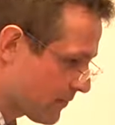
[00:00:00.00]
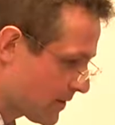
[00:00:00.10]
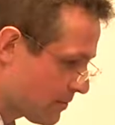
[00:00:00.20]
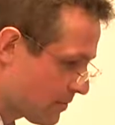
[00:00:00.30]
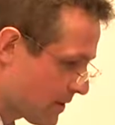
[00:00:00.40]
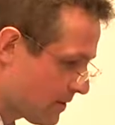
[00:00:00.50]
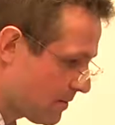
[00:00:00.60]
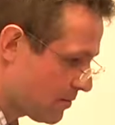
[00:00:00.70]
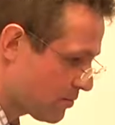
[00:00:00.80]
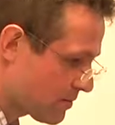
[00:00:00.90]
Let me get
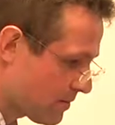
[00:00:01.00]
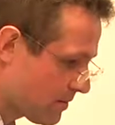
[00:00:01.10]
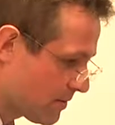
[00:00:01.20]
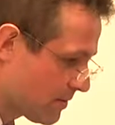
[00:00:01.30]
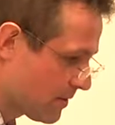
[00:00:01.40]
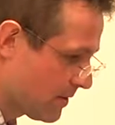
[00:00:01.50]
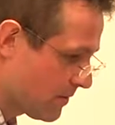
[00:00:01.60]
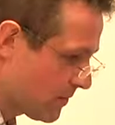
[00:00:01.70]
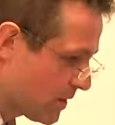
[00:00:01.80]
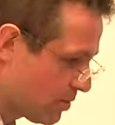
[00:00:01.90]
those
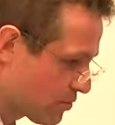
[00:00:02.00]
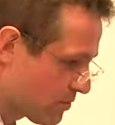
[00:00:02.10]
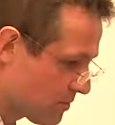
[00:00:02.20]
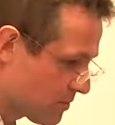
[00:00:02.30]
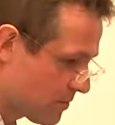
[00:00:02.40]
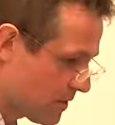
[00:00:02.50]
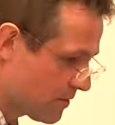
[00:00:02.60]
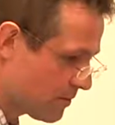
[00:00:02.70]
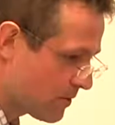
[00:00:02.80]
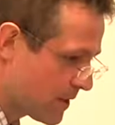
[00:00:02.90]
labels on the
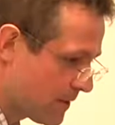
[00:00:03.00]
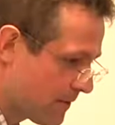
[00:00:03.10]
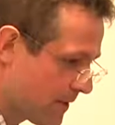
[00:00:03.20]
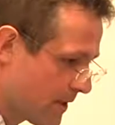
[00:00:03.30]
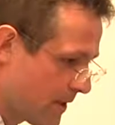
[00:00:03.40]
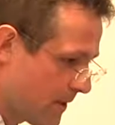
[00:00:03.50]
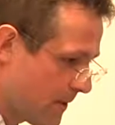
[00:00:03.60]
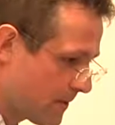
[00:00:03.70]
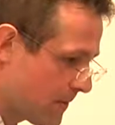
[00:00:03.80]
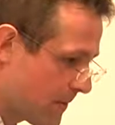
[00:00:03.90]
screen. All right,
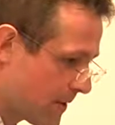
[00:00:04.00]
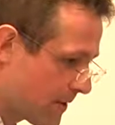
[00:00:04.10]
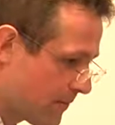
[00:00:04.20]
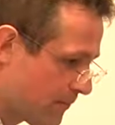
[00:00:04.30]
here they are.